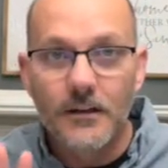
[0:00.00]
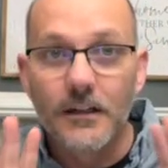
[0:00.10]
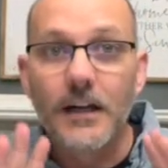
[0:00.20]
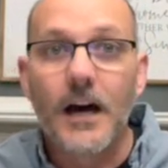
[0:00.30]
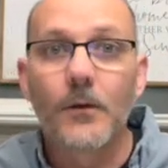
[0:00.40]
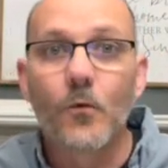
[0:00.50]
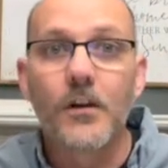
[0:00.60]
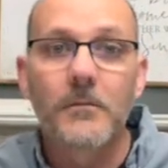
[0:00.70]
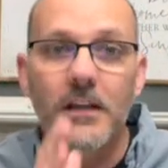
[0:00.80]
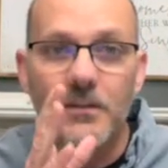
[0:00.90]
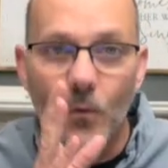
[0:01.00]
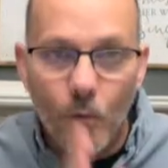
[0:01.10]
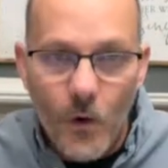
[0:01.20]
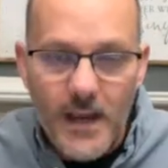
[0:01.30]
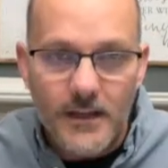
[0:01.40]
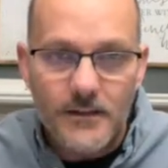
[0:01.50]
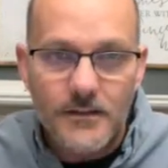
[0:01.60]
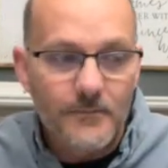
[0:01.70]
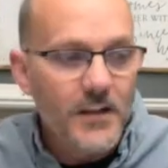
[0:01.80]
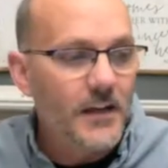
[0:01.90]
God wanted me to wait
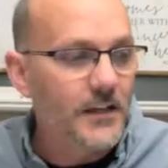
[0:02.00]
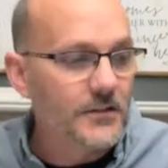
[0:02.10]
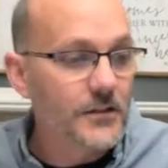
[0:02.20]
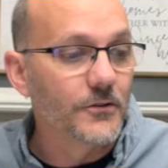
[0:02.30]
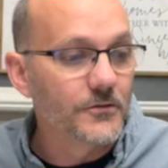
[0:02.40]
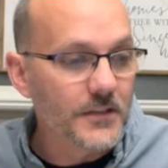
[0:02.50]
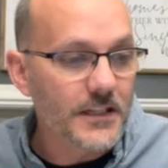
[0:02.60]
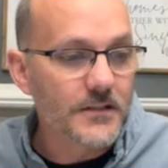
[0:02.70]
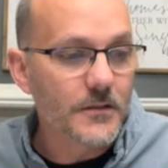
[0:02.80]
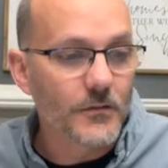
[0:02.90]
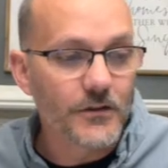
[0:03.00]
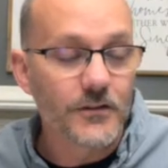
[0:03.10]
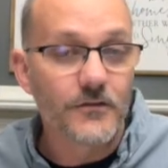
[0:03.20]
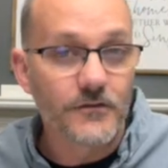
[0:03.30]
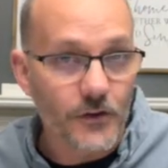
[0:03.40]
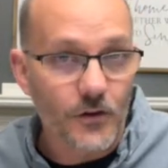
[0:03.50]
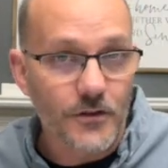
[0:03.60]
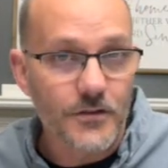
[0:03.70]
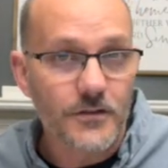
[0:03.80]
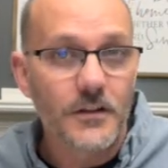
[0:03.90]
until December the
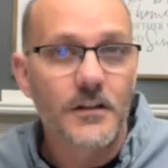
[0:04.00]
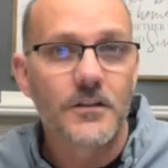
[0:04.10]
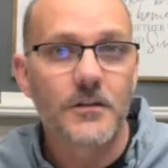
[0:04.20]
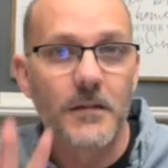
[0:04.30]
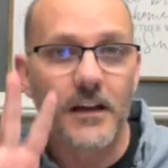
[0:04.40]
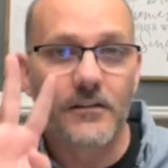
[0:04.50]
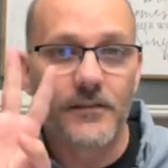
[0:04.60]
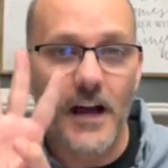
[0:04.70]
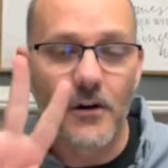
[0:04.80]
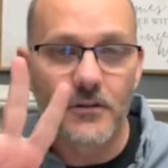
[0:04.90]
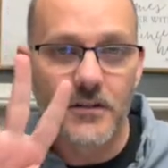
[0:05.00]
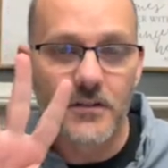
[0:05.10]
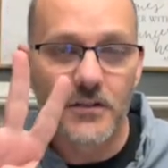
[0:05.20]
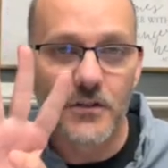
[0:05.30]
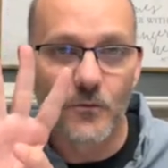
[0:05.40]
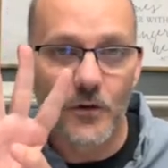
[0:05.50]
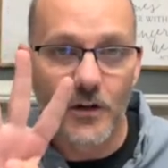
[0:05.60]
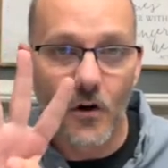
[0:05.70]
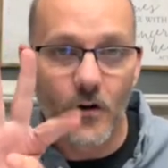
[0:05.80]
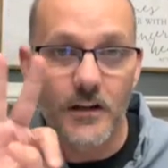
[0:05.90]
1st, to make a final decision
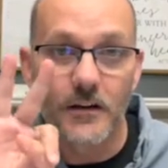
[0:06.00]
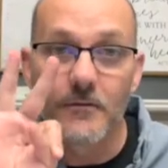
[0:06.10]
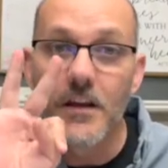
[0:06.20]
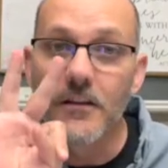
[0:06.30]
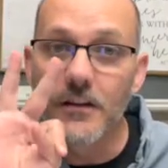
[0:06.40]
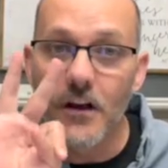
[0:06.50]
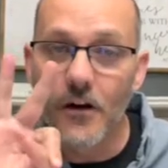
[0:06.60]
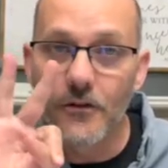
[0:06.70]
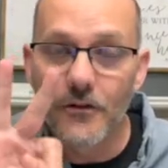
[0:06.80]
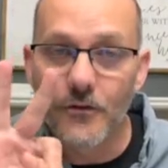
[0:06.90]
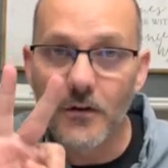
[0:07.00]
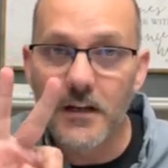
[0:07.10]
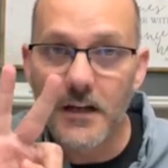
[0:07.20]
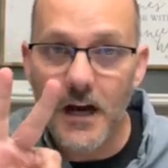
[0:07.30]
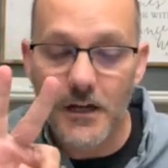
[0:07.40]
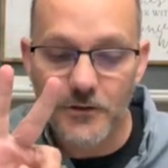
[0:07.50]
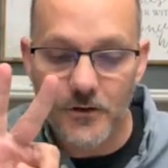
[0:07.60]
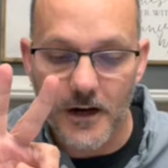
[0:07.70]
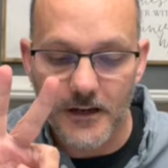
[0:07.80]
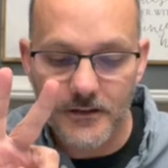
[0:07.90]
regarding the other three
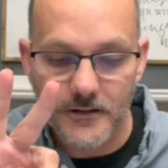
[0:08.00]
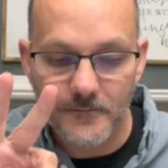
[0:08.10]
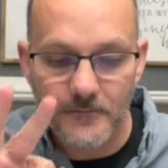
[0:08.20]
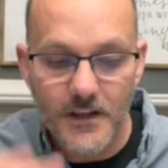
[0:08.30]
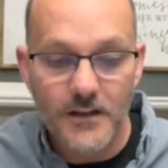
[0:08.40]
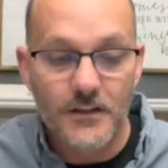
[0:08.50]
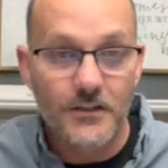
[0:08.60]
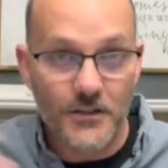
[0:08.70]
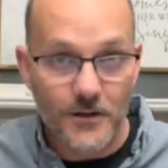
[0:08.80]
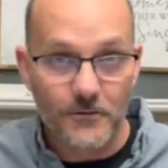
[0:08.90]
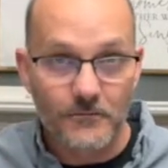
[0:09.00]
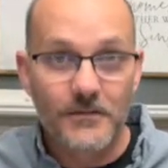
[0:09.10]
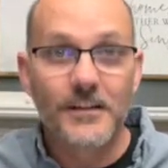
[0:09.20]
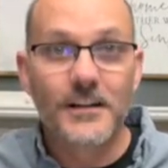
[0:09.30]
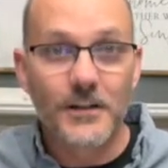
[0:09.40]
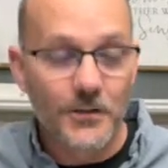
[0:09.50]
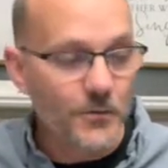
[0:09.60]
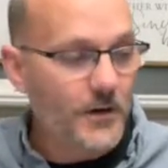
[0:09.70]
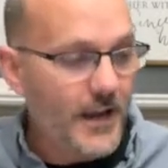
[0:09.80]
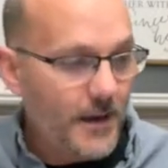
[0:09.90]
contracts. So here's
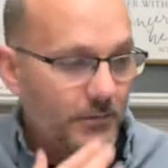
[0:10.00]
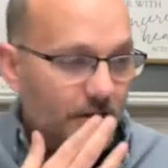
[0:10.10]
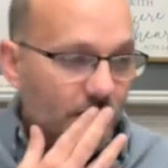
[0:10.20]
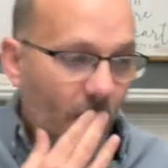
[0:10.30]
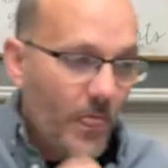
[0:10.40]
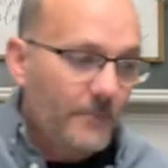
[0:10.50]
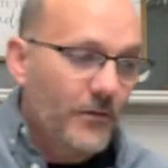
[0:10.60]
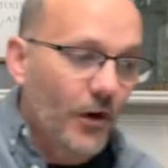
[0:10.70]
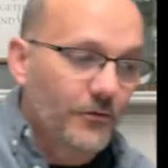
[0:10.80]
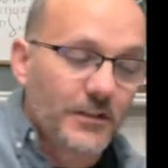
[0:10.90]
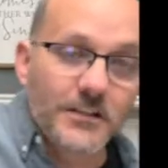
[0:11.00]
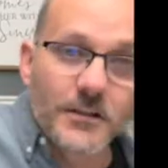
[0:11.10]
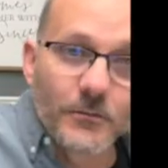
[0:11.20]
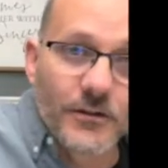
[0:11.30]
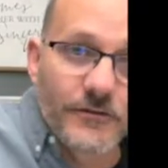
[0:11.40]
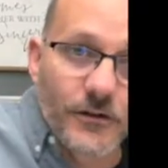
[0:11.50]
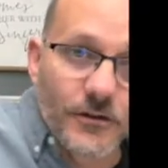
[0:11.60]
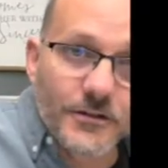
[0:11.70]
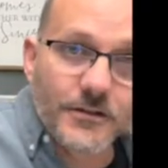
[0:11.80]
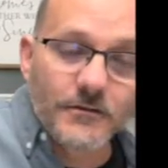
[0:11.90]
what happens on December the
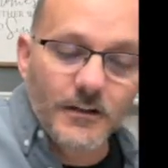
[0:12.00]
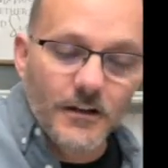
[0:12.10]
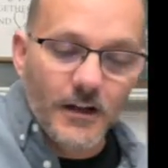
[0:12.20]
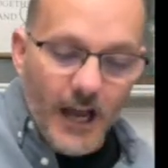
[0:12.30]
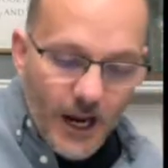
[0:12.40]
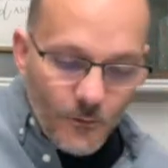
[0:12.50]
1st. I